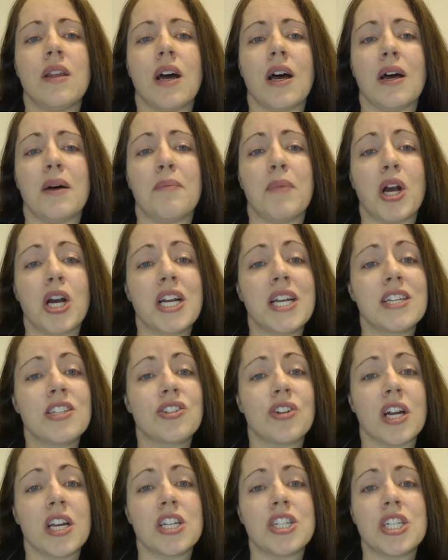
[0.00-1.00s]
Marketing
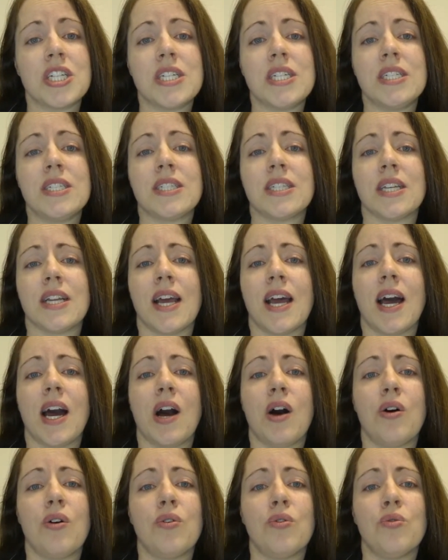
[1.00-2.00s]
strategies and
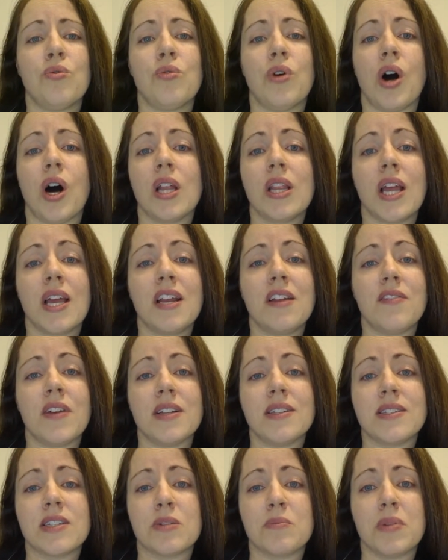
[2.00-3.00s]
how online
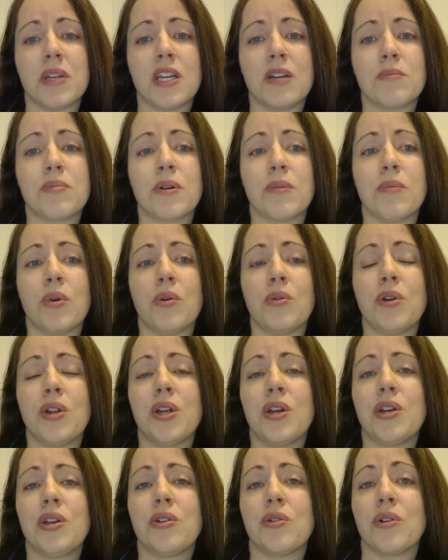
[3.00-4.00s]
events are being
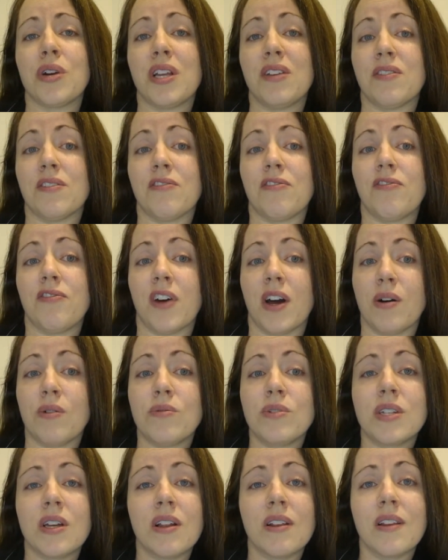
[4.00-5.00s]
promoted or even
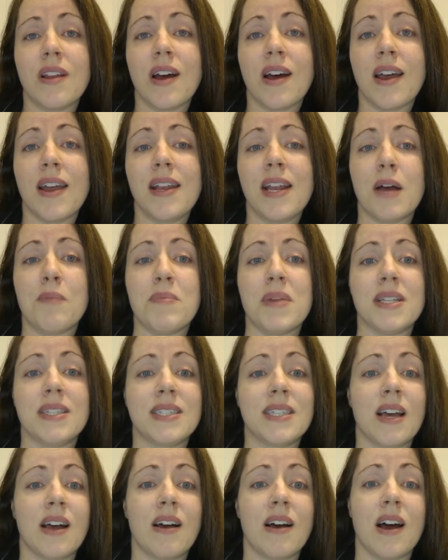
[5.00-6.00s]
found online
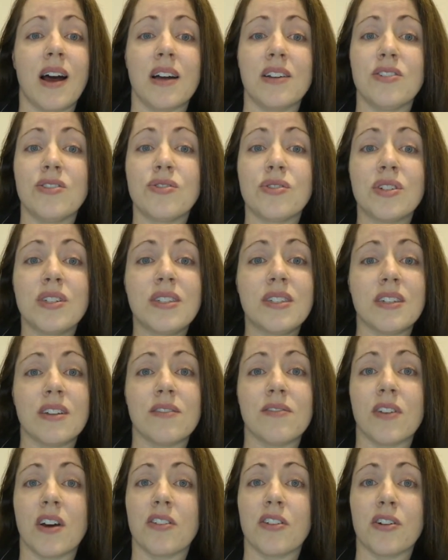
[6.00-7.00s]
amidst hundreds
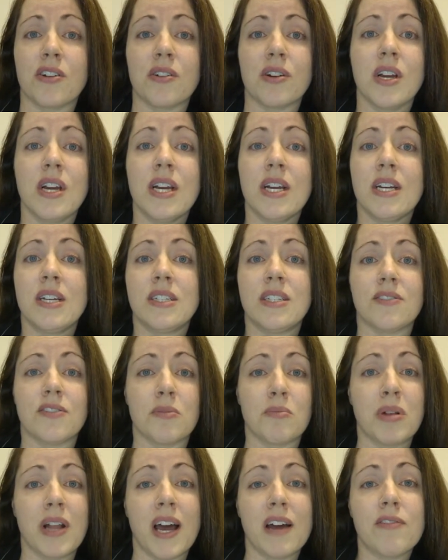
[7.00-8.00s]
of other
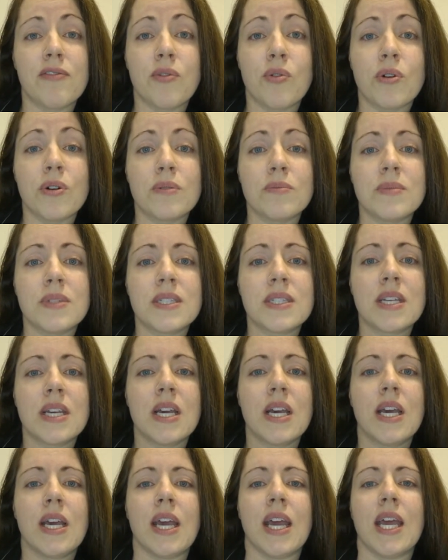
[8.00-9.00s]
different platforms.
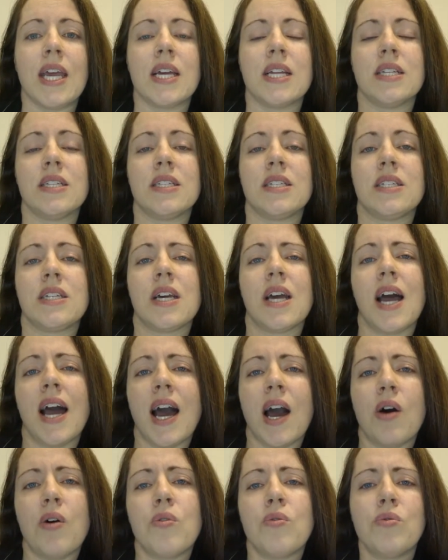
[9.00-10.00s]
And
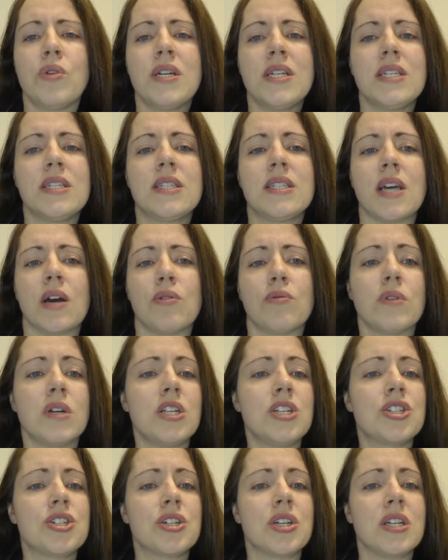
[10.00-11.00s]
how is
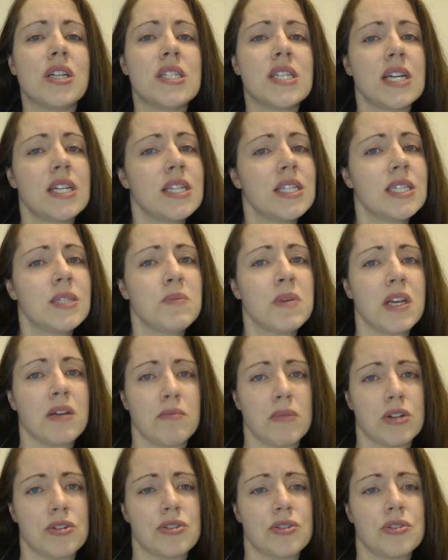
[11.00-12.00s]
outreach and attendance being
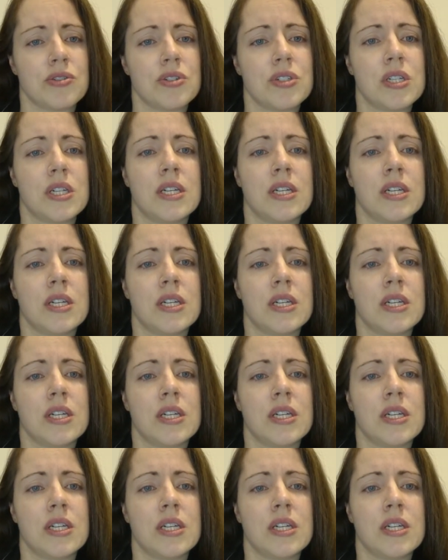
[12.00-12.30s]
measured?